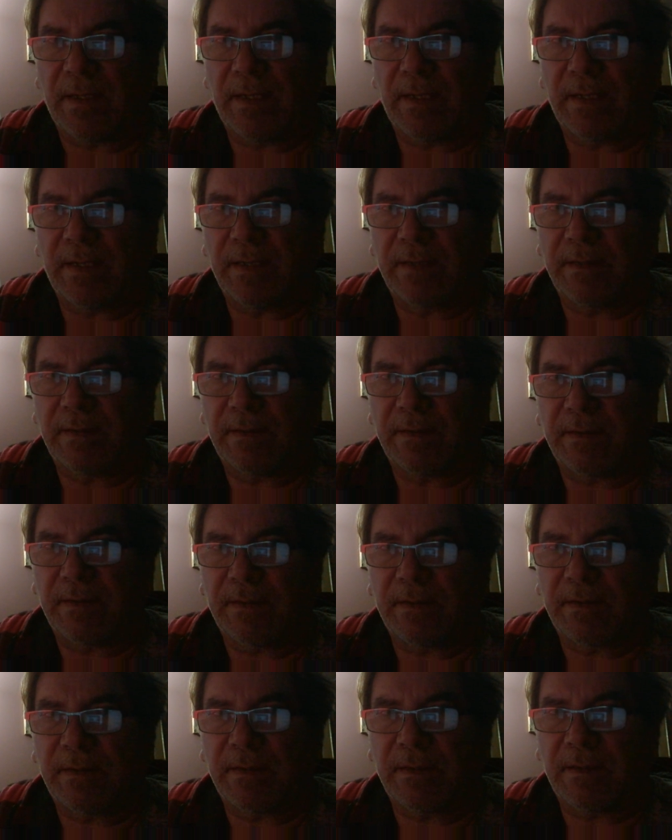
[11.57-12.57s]
and
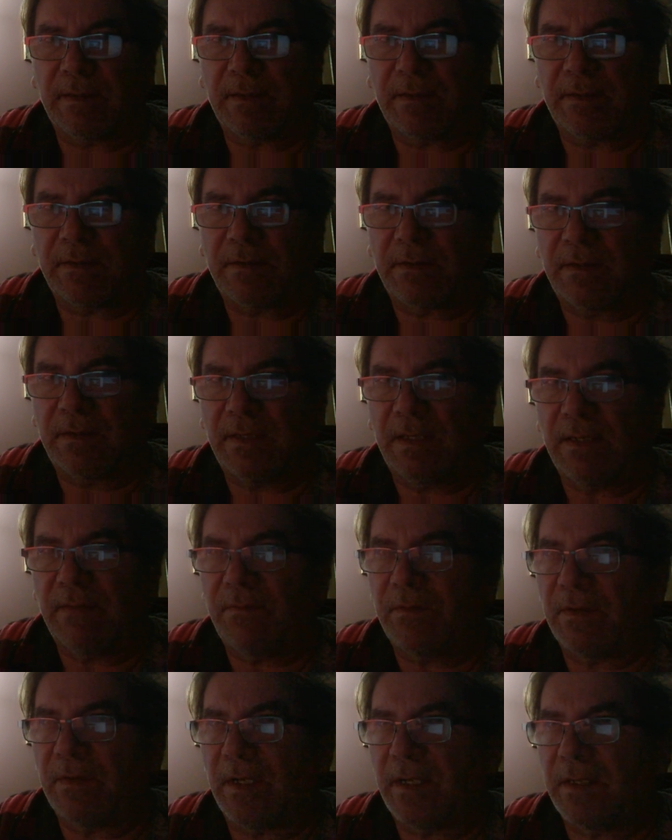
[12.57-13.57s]
just give
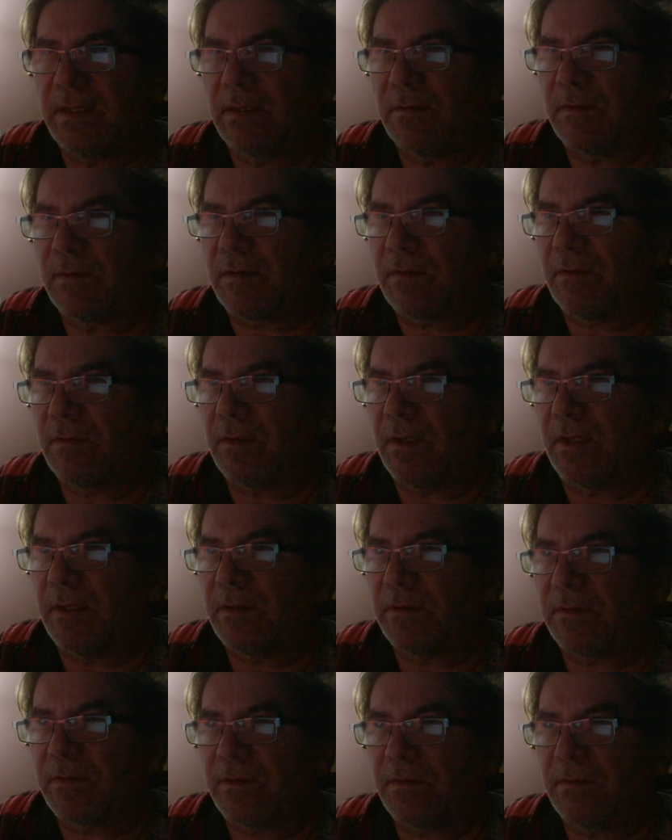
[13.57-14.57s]
you an idea what's going on
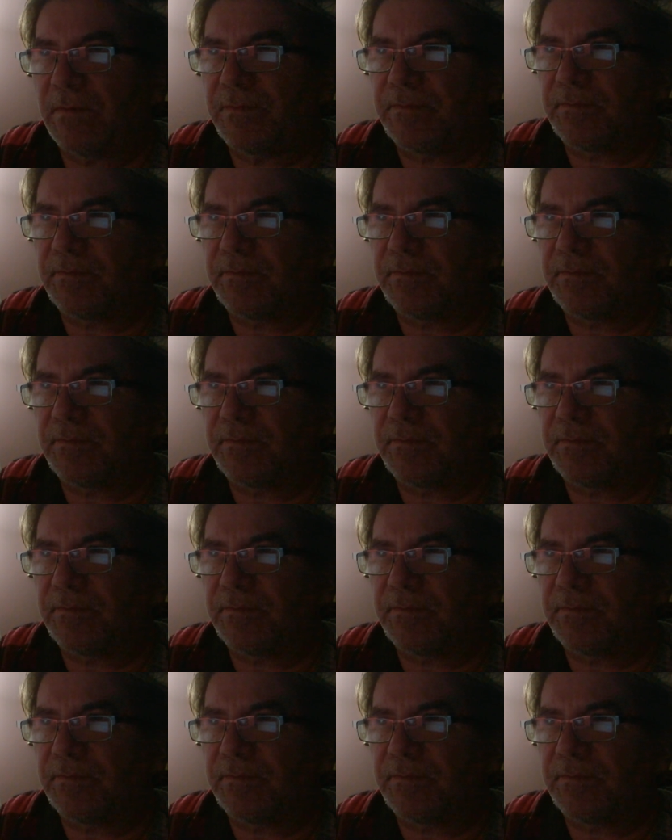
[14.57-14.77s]
here. So